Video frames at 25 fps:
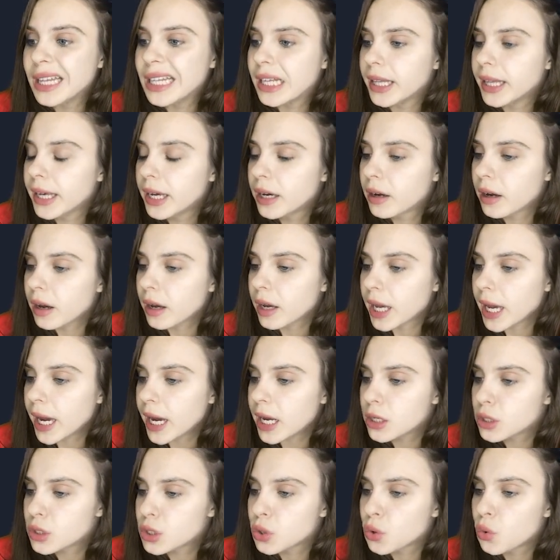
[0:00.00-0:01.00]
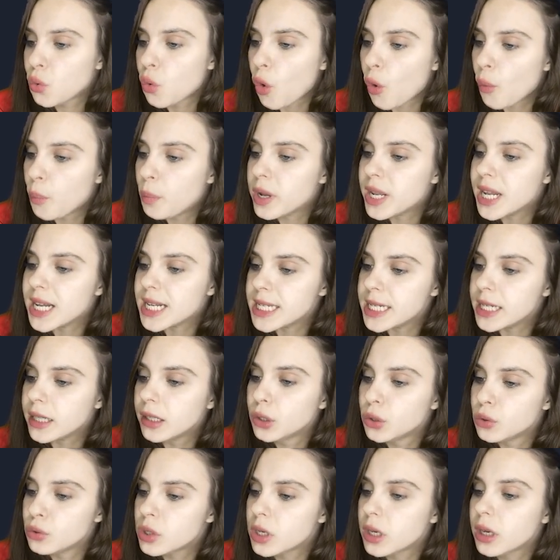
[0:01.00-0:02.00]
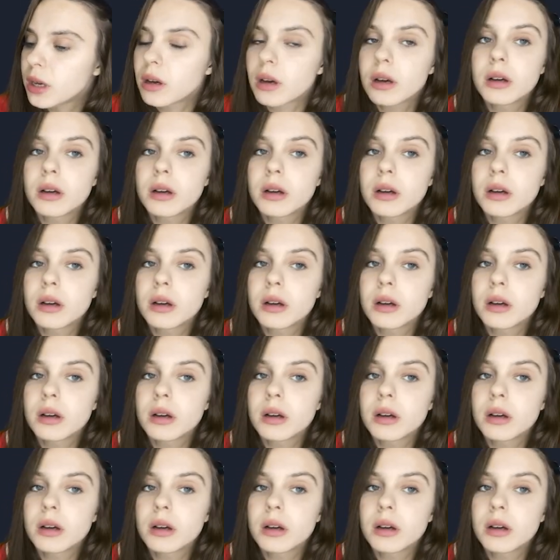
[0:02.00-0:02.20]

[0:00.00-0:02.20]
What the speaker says: click again to open a deal using